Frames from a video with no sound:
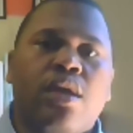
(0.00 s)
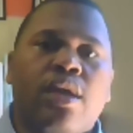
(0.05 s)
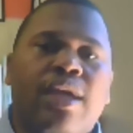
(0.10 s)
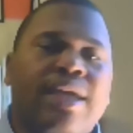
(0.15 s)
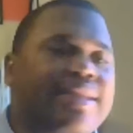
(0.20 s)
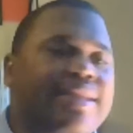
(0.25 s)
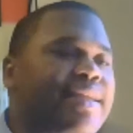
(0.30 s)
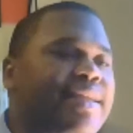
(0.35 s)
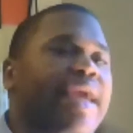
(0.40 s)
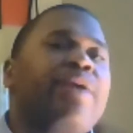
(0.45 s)

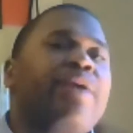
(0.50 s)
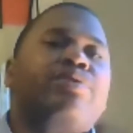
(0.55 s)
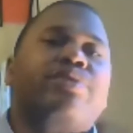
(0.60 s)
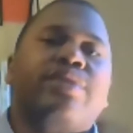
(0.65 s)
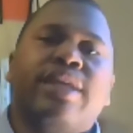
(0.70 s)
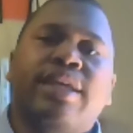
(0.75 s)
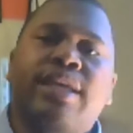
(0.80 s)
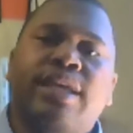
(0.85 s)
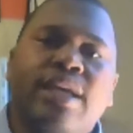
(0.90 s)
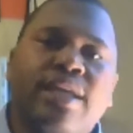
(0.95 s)

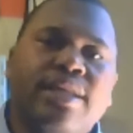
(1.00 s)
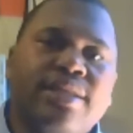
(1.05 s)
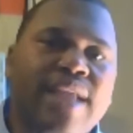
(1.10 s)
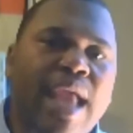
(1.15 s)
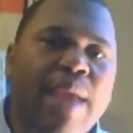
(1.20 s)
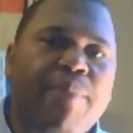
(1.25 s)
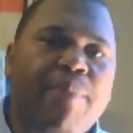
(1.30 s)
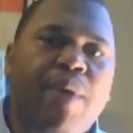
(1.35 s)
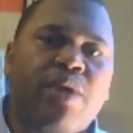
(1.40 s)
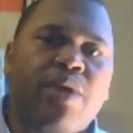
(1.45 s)
continuously
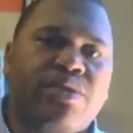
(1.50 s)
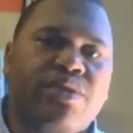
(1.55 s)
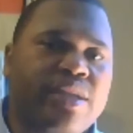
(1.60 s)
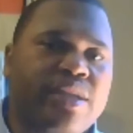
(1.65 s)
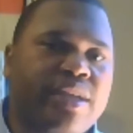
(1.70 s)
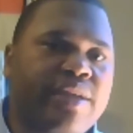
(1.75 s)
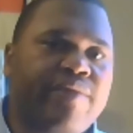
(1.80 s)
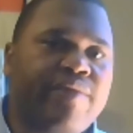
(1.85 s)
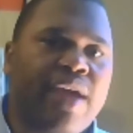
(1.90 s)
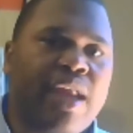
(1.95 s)
stay
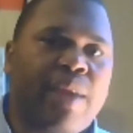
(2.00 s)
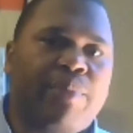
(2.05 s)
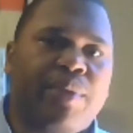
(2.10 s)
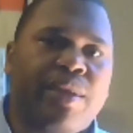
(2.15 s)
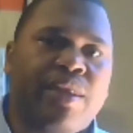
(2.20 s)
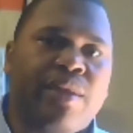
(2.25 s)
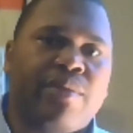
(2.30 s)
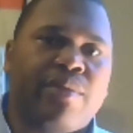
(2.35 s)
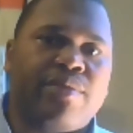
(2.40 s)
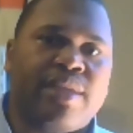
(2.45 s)
personally
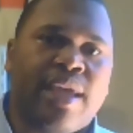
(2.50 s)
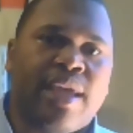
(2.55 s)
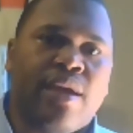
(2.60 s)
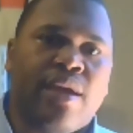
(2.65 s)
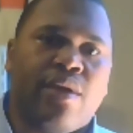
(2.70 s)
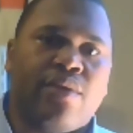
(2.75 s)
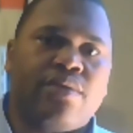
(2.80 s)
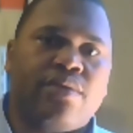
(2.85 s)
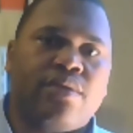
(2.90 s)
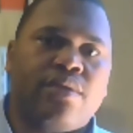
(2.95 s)
developing
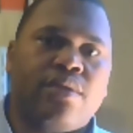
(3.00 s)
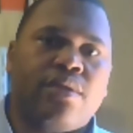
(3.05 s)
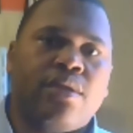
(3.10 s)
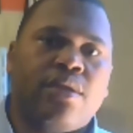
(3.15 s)
themselves.